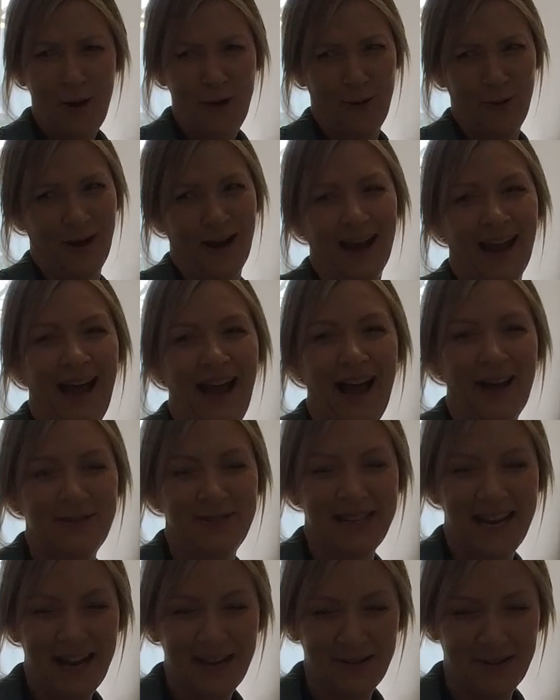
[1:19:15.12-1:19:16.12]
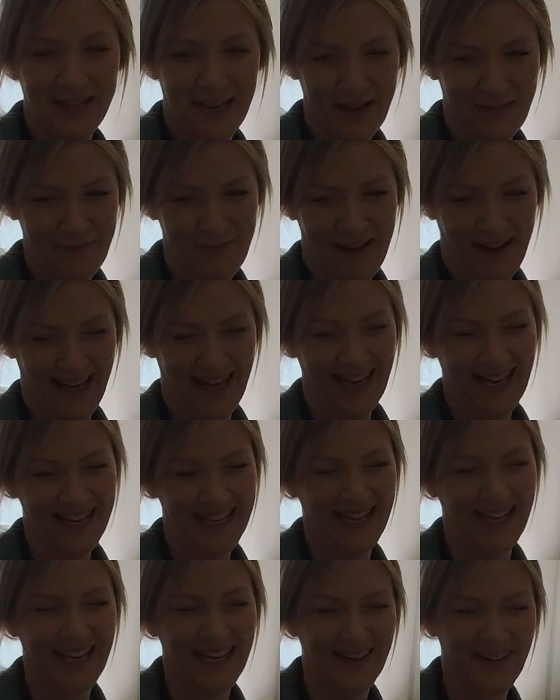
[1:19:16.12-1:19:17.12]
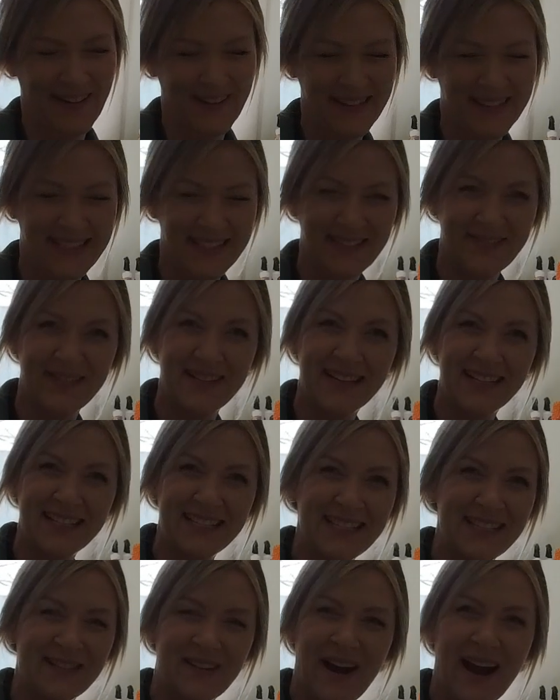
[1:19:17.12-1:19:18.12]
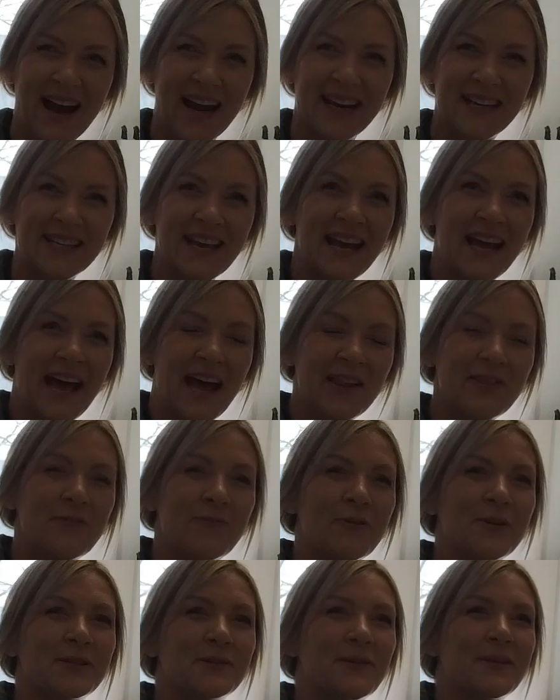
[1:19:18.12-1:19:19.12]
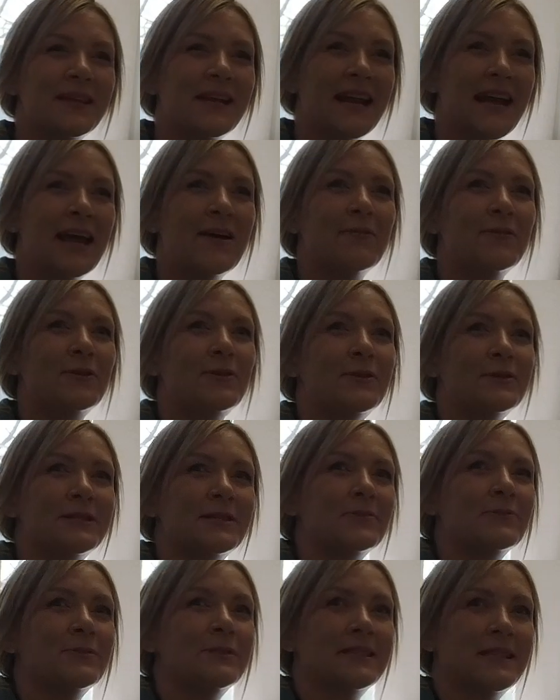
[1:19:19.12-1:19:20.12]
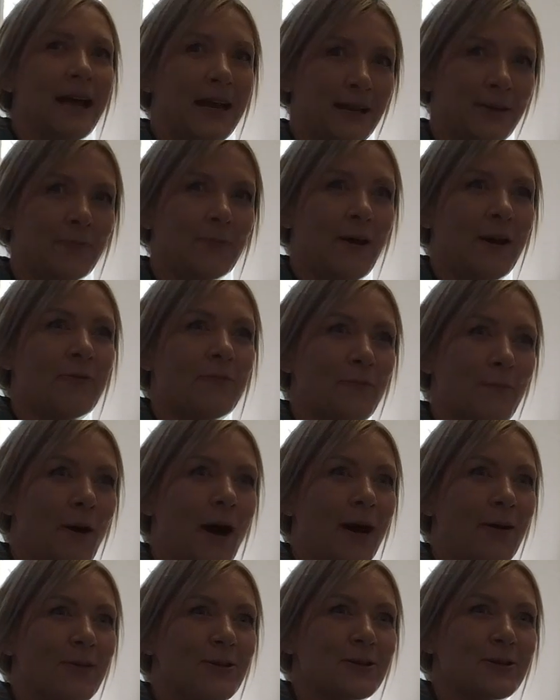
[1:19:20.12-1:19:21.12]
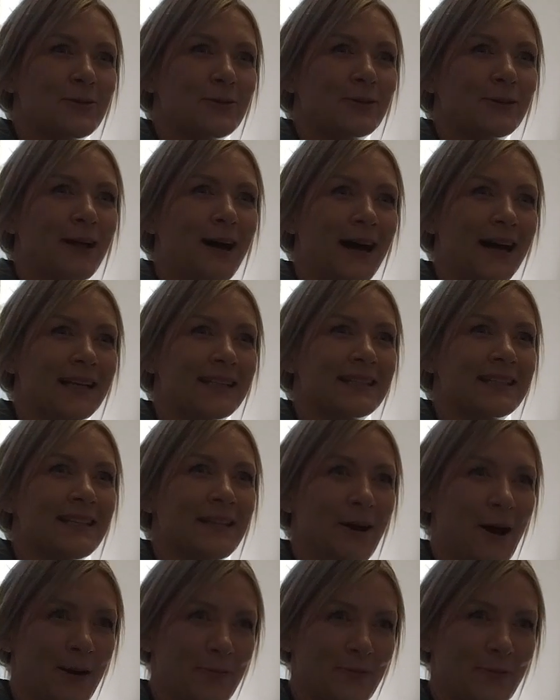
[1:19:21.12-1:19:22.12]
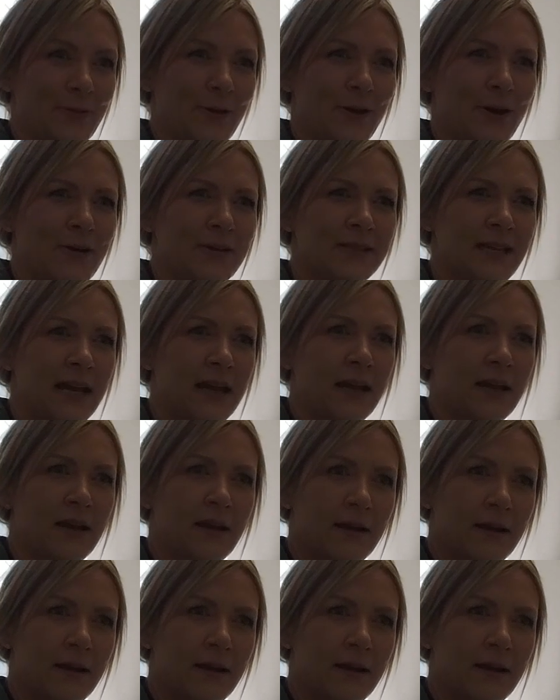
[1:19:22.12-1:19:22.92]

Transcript: how dare you leave me? It's really strange. And the first one that I ever lost that was like one of my original clients that I'd put on, I was like,